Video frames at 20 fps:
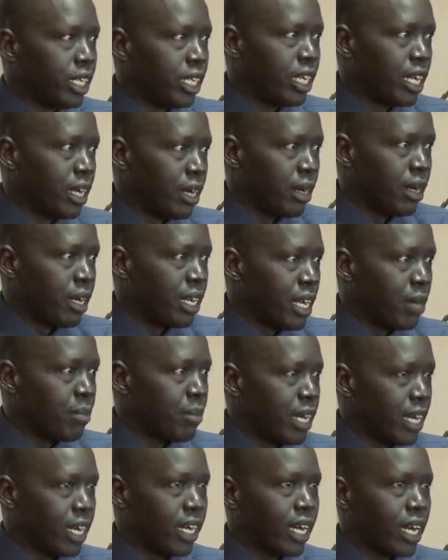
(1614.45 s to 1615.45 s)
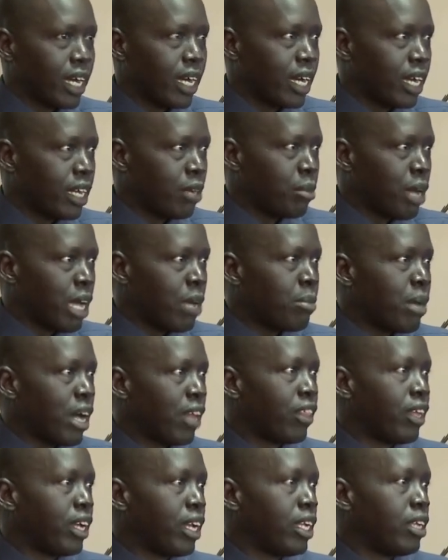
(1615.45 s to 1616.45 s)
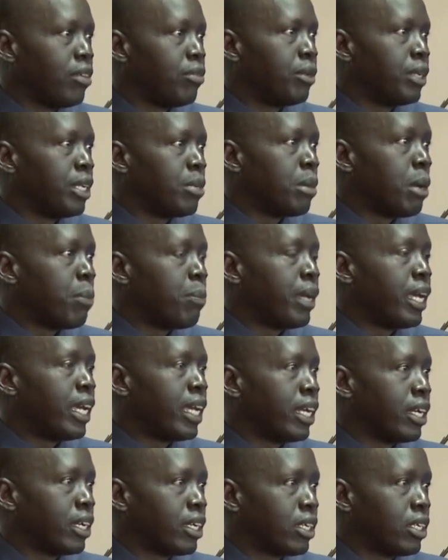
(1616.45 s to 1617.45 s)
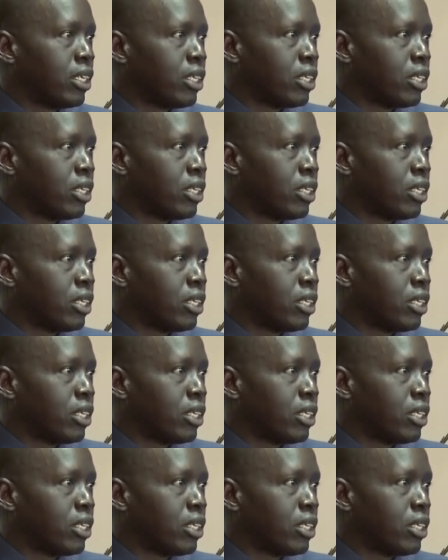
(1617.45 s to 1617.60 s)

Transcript: in America and my mother lives in Mapere